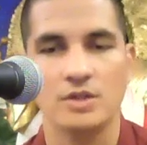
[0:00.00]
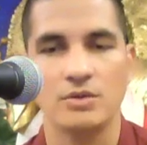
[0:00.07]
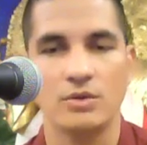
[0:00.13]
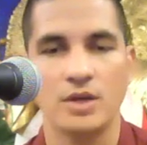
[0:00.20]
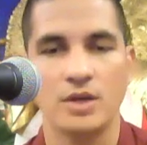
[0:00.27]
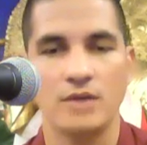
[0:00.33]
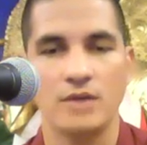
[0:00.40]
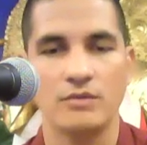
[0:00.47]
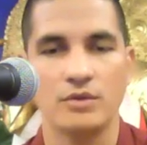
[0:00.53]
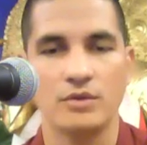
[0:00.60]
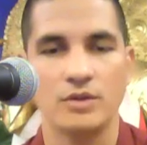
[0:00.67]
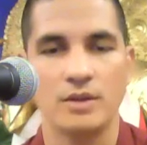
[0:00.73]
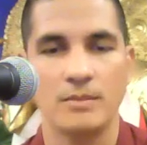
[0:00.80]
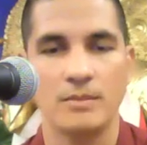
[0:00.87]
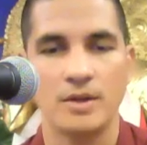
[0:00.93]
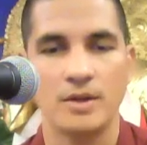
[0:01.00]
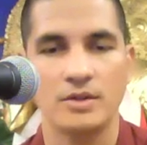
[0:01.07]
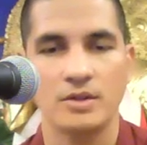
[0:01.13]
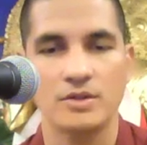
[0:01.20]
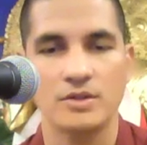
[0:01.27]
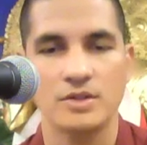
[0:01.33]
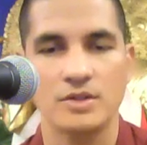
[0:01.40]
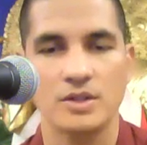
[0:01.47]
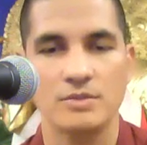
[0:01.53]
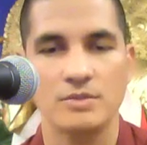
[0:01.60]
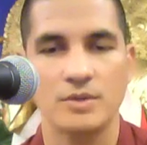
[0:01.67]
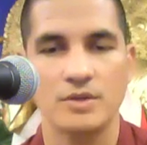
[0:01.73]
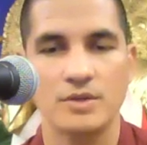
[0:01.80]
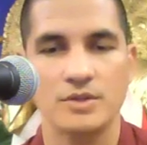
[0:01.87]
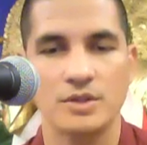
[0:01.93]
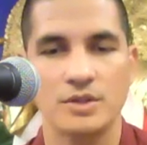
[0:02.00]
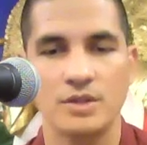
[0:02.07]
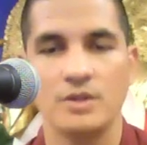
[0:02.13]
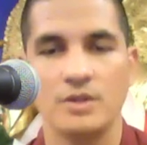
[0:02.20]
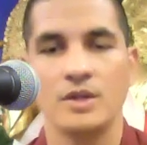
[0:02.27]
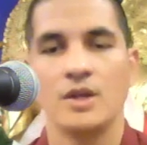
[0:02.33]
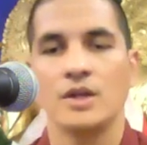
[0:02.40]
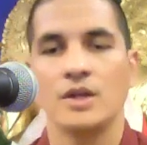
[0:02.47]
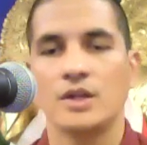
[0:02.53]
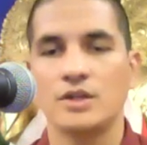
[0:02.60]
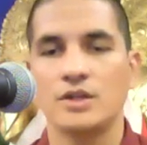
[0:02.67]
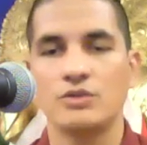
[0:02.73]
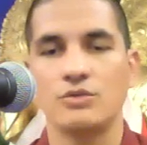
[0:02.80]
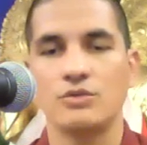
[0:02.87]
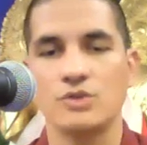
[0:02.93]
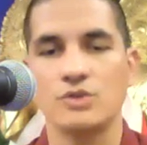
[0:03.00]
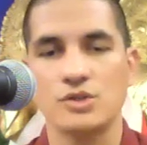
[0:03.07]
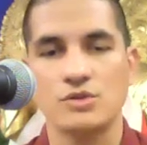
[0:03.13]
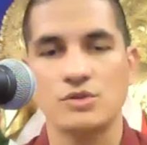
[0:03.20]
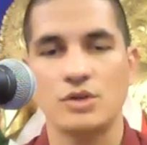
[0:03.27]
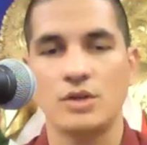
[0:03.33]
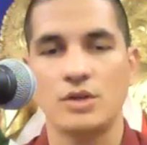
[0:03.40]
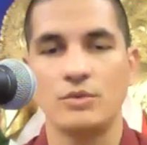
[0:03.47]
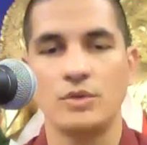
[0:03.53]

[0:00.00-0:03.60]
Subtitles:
Lord, I have heard that my darling son has perished. The king too was distraught.